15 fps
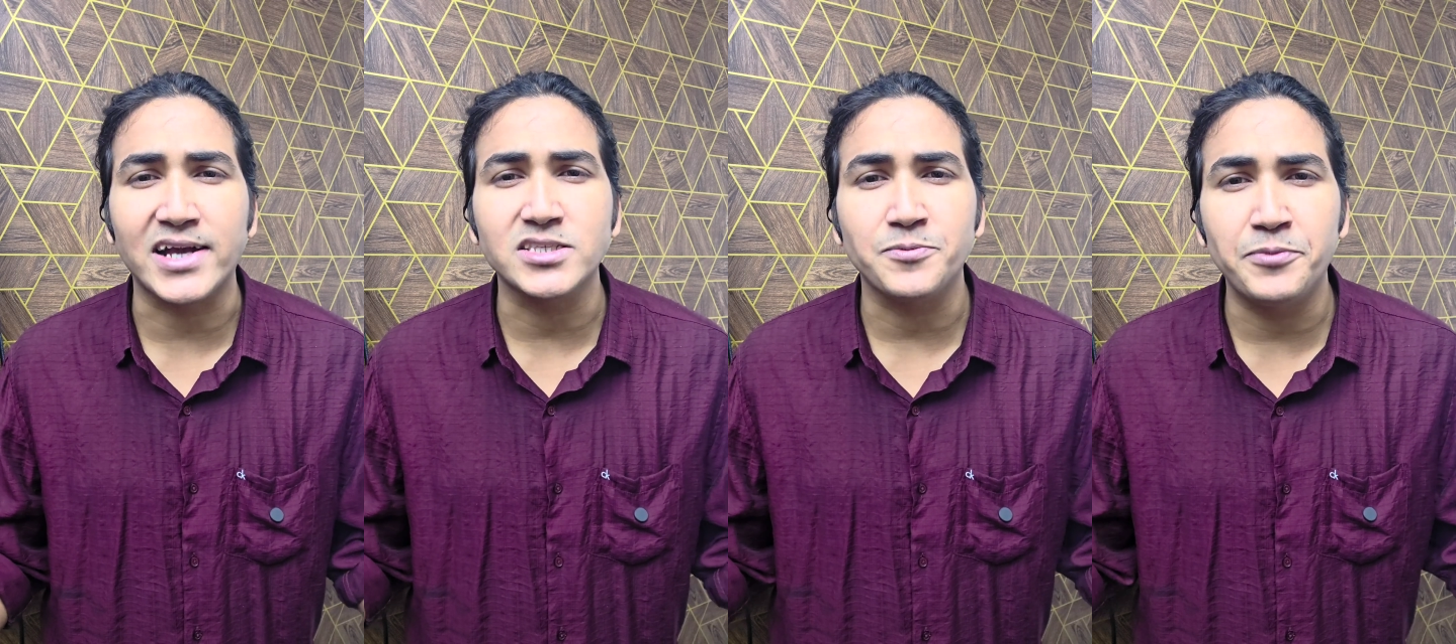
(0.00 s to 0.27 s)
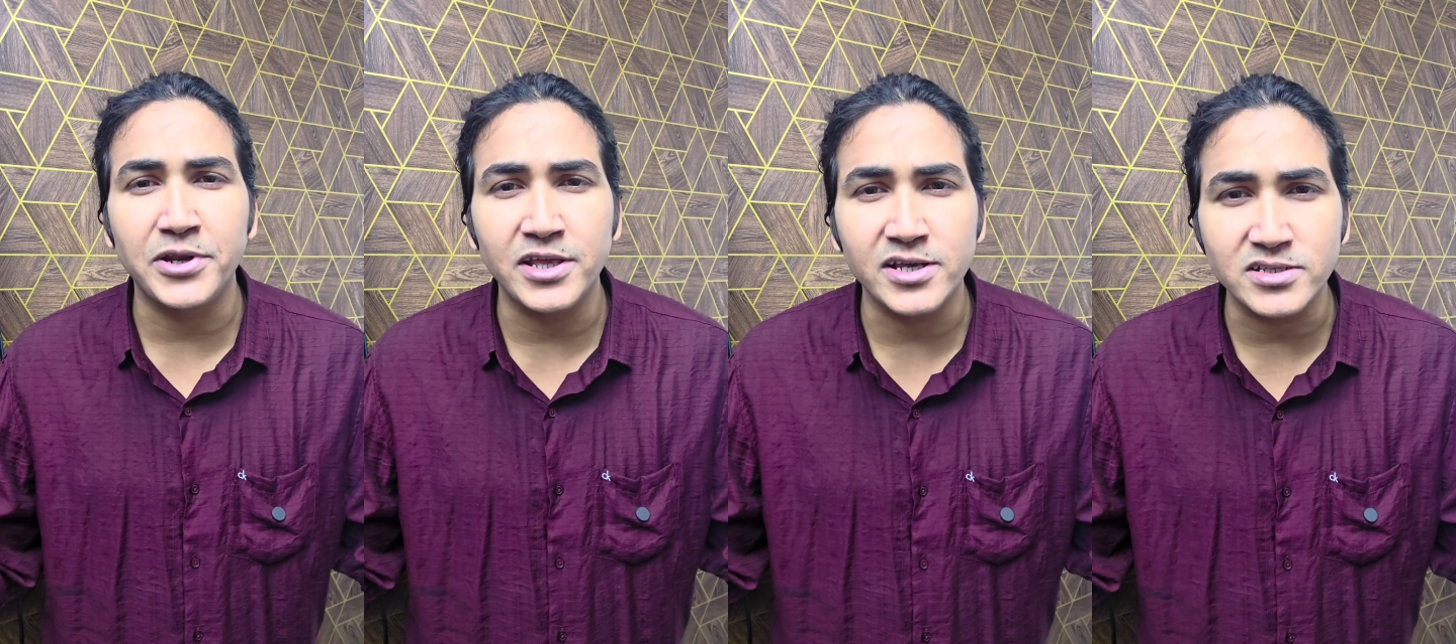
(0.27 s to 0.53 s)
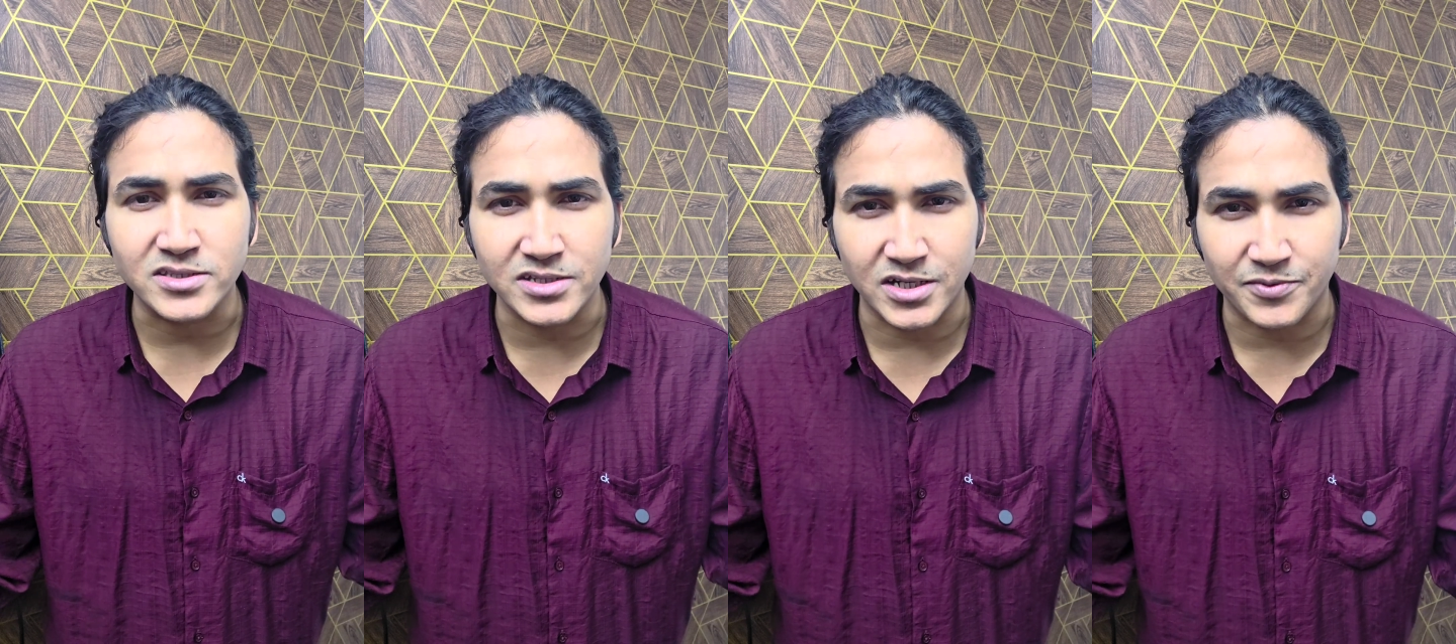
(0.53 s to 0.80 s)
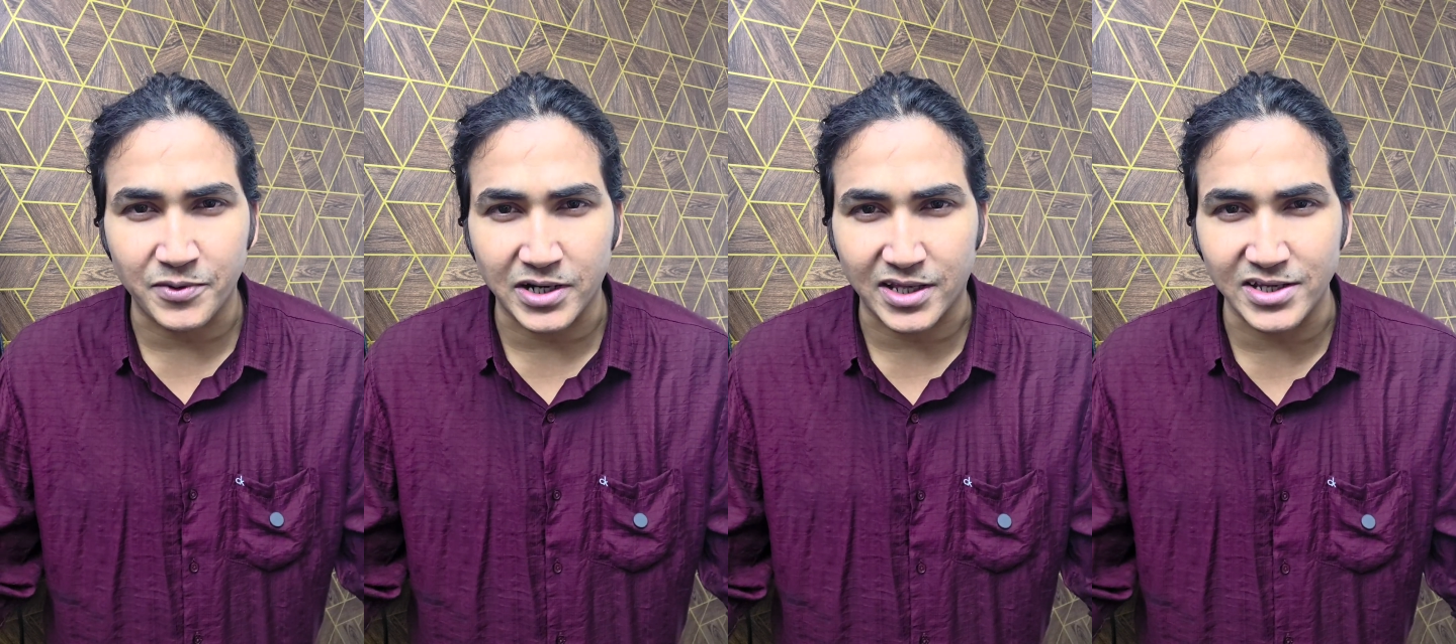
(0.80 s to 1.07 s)
experienced
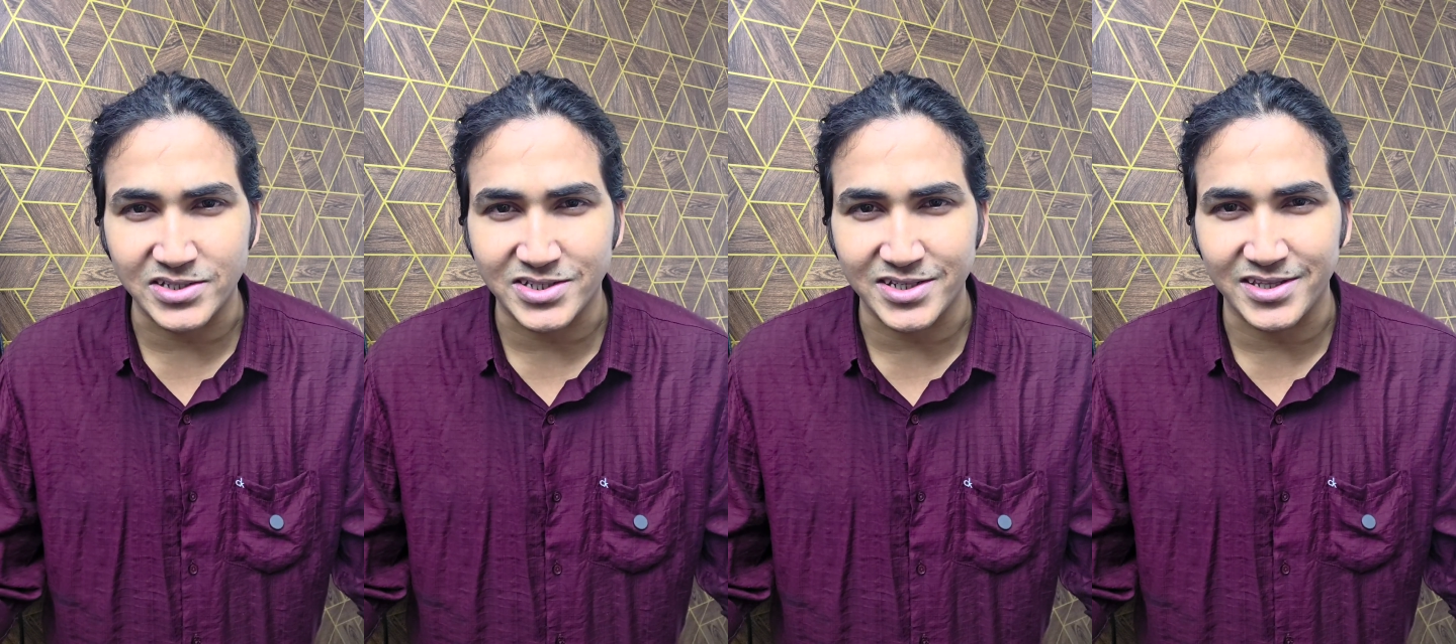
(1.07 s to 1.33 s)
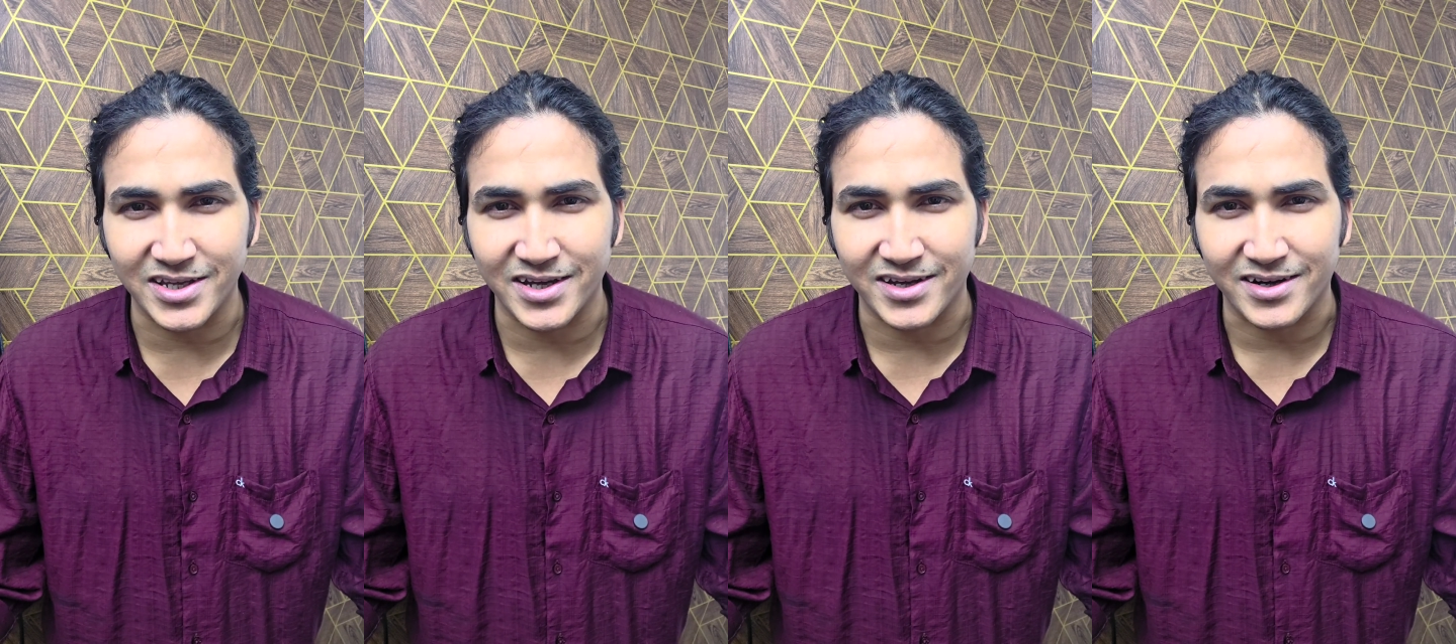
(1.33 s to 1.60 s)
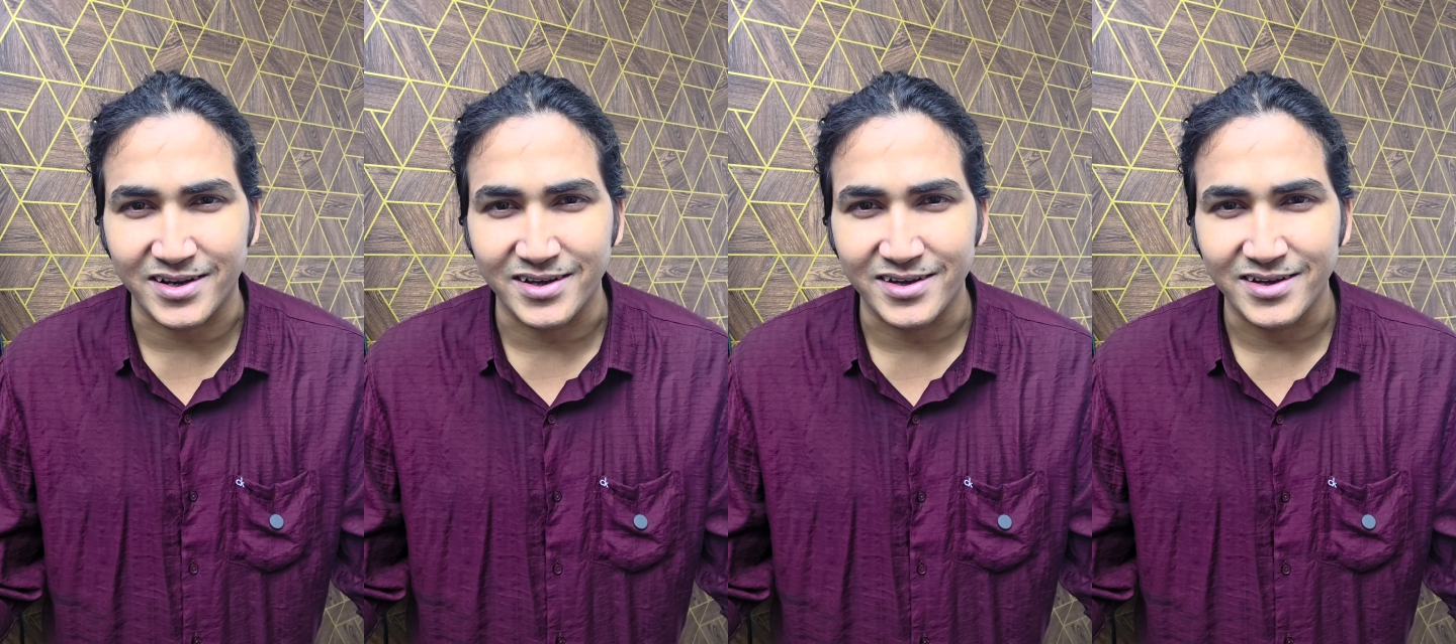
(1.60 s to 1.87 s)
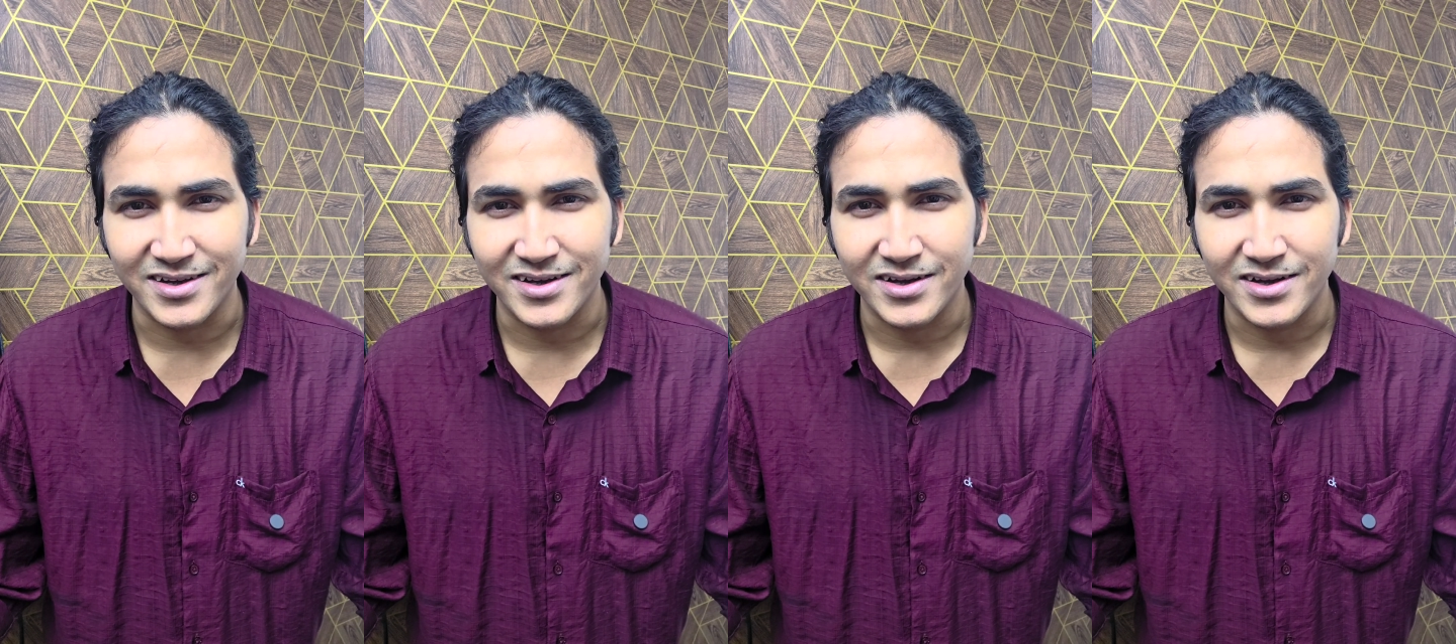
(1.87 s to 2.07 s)
network engineer